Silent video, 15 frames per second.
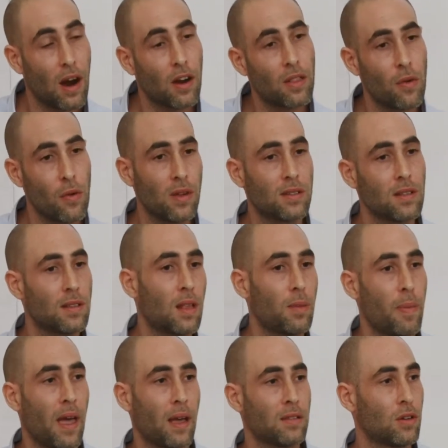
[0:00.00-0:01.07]
the reason that
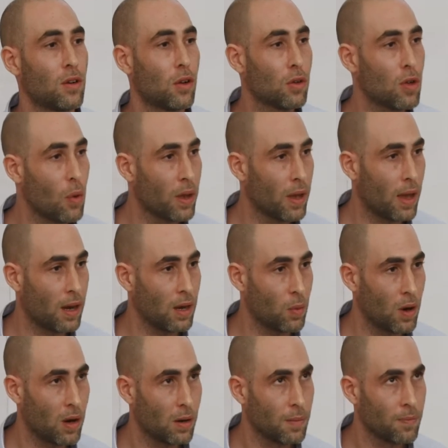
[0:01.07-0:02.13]
banks are not going
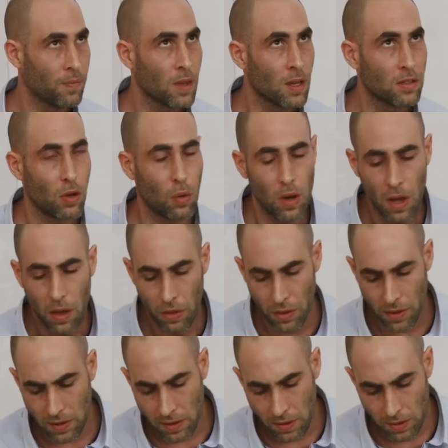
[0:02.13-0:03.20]
anywhere. So there
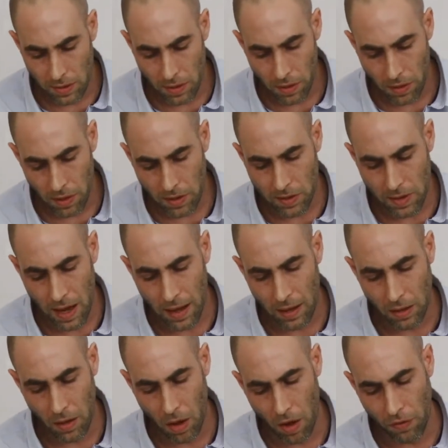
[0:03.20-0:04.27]
is this
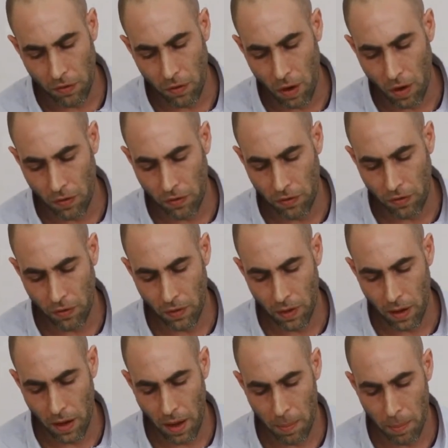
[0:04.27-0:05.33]
kind of a